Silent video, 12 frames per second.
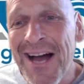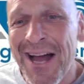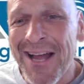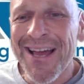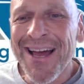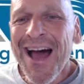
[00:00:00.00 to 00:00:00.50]

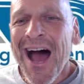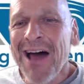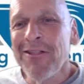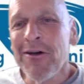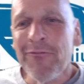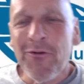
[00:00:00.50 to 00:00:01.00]
I
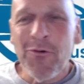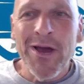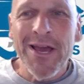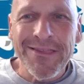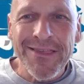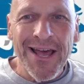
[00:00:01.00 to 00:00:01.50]
look for
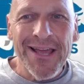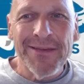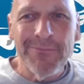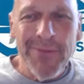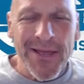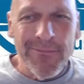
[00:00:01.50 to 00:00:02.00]
ways that I
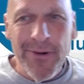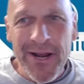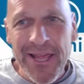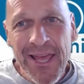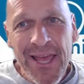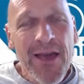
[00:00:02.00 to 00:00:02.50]
can make
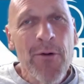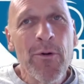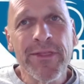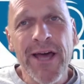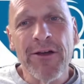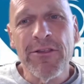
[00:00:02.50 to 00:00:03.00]
money
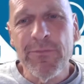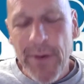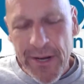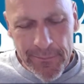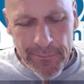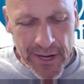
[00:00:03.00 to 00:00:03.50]
without
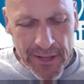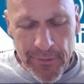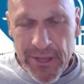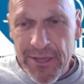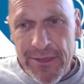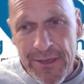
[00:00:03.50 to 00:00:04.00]
spending money,
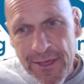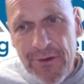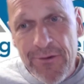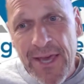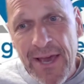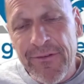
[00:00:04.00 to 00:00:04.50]
but
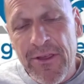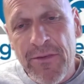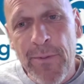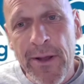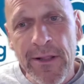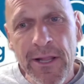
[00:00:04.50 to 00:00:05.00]
usually I have to
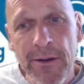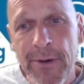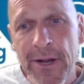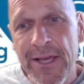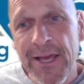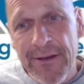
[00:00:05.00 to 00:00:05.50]
spend a little
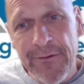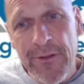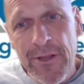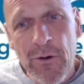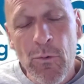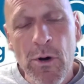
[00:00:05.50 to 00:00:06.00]
money, got to do a
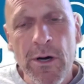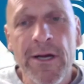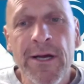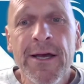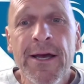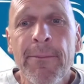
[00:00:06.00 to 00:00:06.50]
little work.
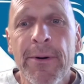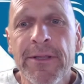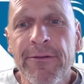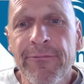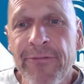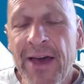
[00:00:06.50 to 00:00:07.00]
But
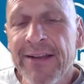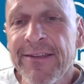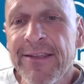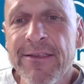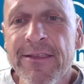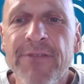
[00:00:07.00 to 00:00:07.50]
the fact
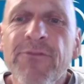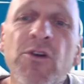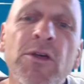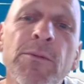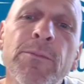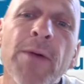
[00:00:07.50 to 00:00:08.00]
is that if you
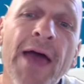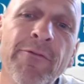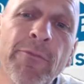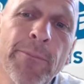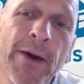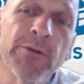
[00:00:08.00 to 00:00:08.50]
can have
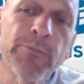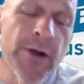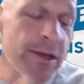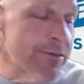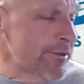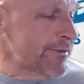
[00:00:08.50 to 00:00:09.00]
a better
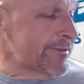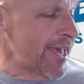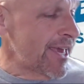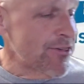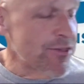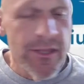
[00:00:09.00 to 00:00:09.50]

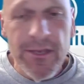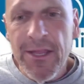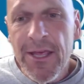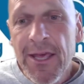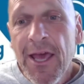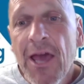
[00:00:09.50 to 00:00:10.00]
presentation,
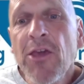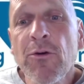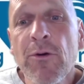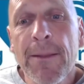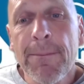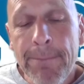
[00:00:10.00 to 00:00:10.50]

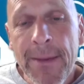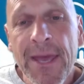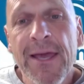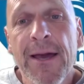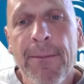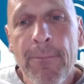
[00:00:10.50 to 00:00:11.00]
you can
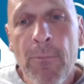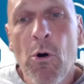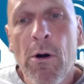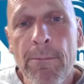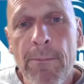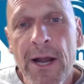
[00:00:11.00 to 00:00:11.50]
make
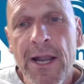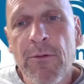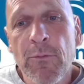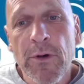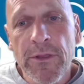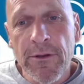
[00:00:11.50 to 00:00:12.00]
more money
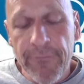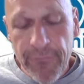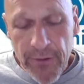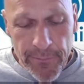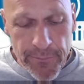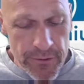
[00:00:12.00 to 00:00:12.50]
with your
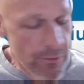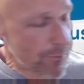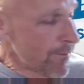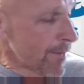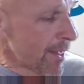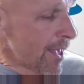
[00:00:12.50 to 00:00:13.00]
flips. So